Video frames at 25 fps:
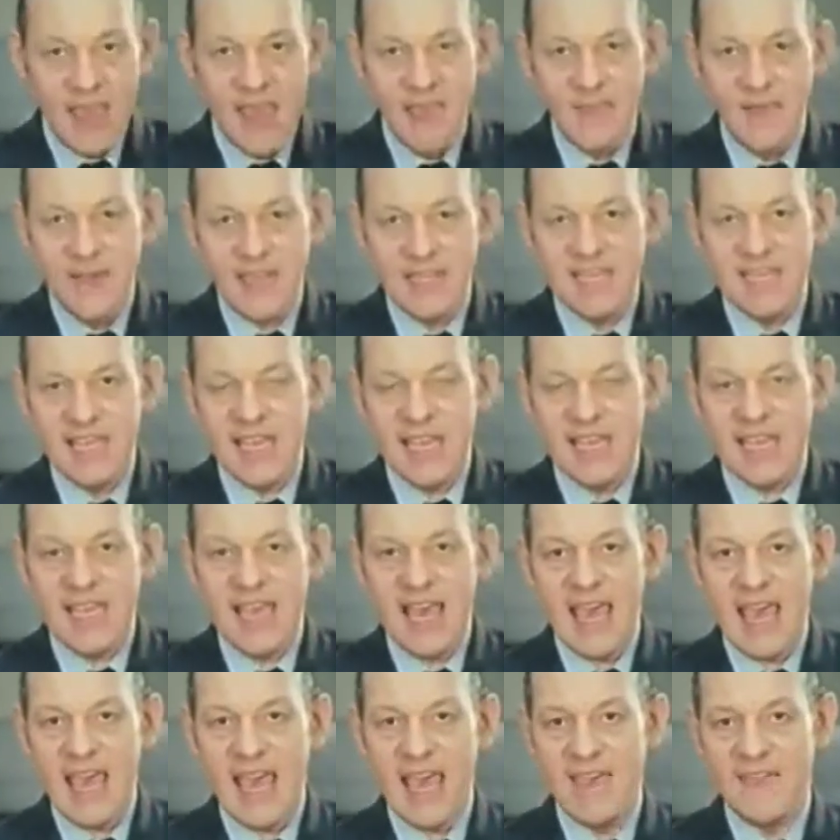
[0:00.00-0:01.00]
If I take
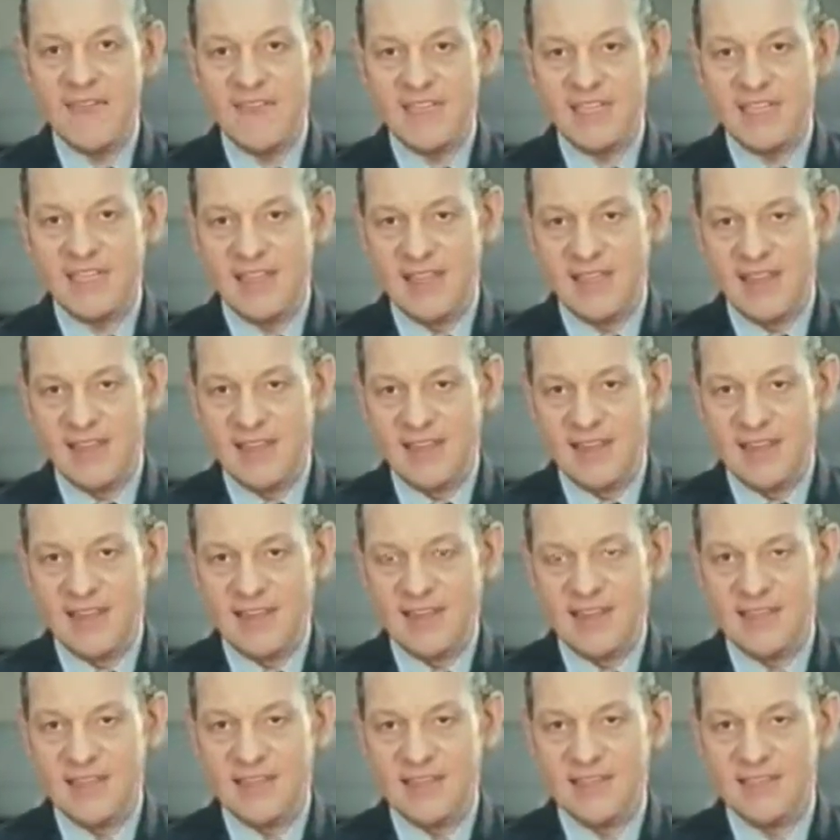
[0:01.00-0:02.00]
a heavy cylinder,
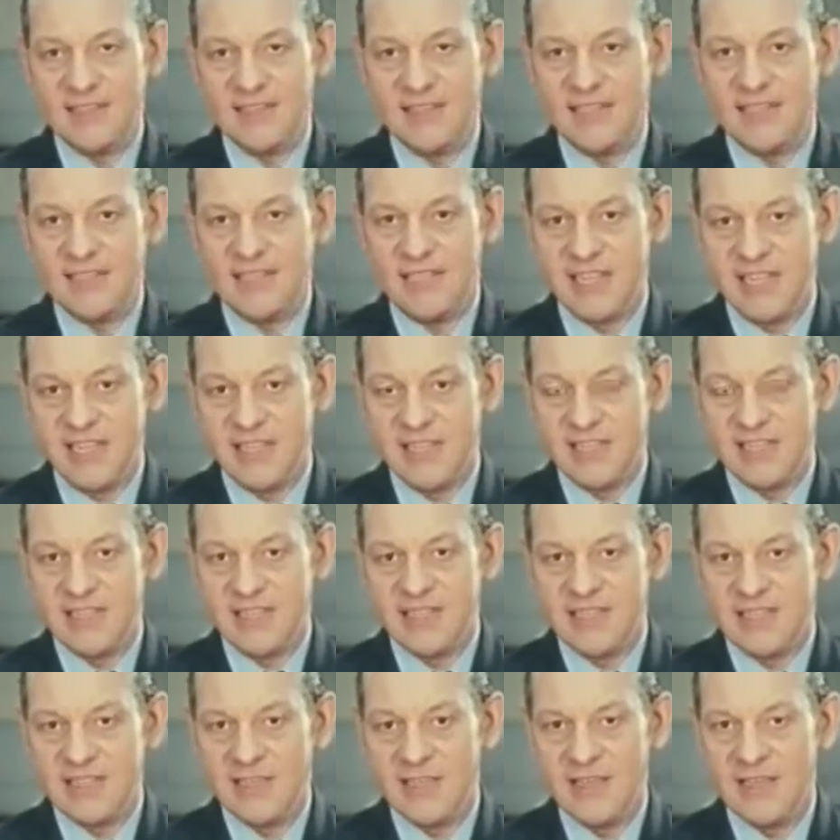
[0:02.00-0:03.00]
such as this,
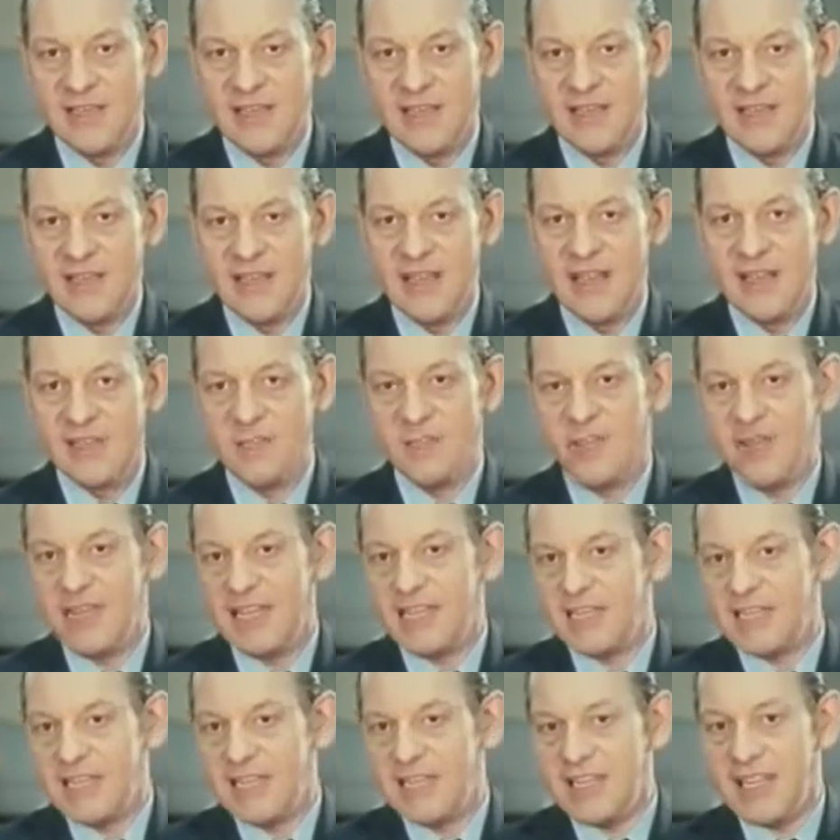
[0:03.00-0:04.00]
and
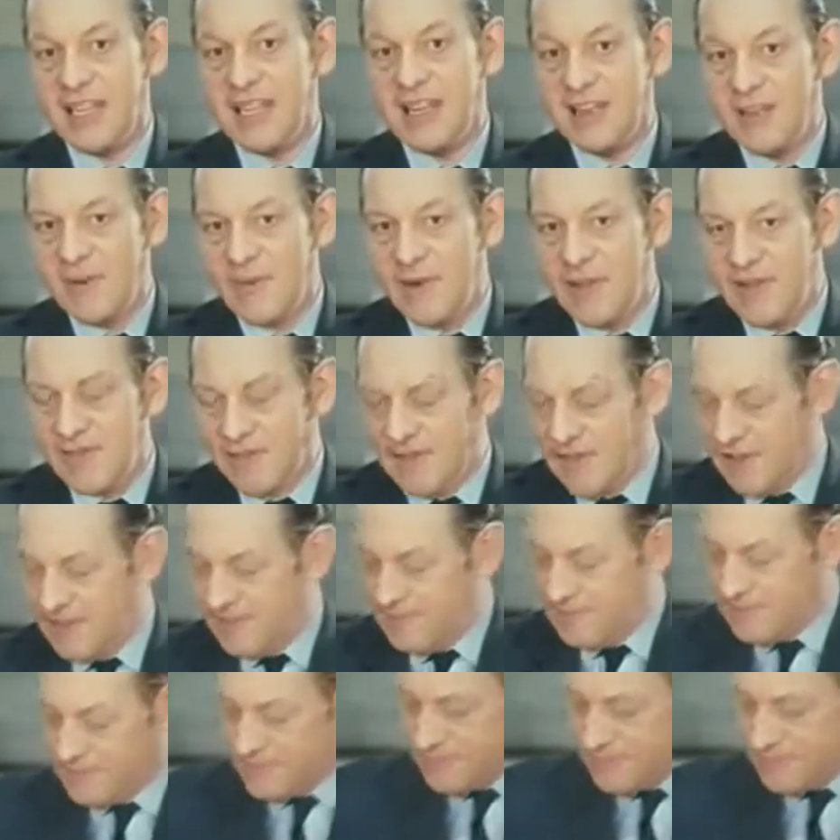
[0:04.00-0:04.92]
place it in the river,